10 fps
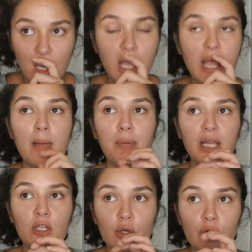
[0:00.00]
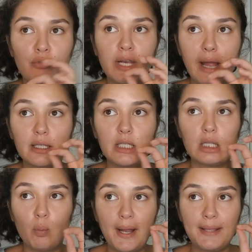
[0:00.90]
And by you reacting
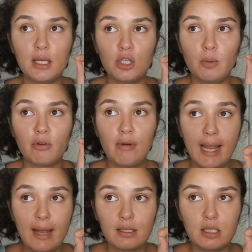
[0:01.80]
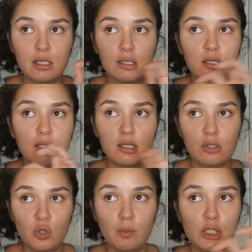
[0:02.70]
the way that you were reacting to the
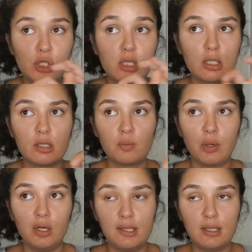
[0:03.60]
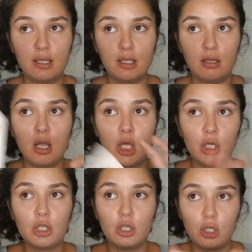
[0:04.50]
situation, to this person,
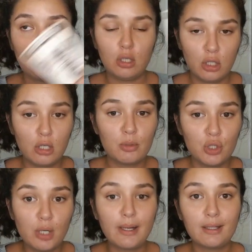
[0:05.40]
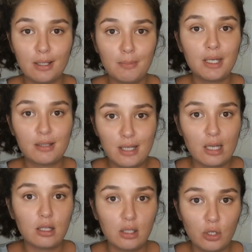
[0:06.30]
you are showing them
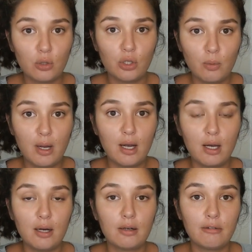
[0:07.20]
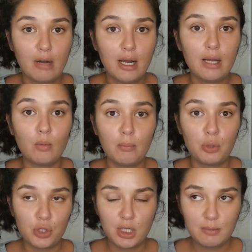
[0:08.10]
exactly who you are, right? When
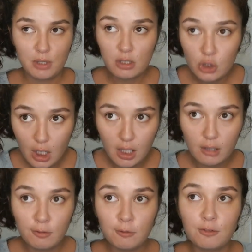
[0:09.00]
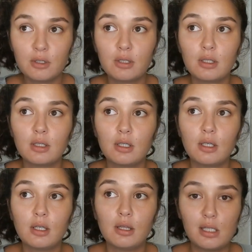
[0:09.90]
push comes to shove,
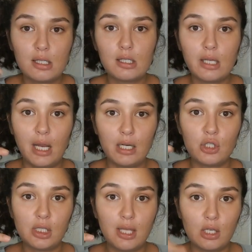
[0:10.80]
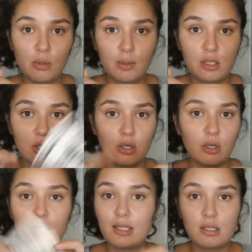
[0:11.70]
this is the energy that you
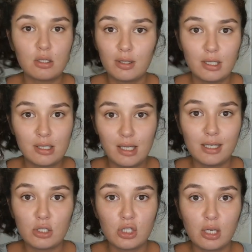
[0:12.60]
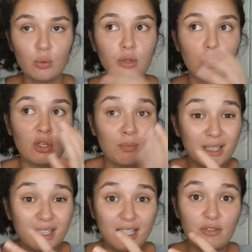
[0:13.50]
exude. It's not this energy, although you
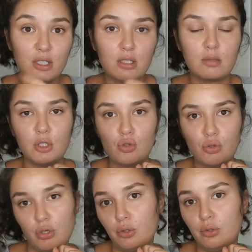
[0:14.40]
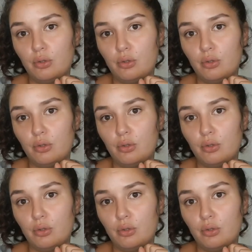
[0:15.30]
believe it to be true,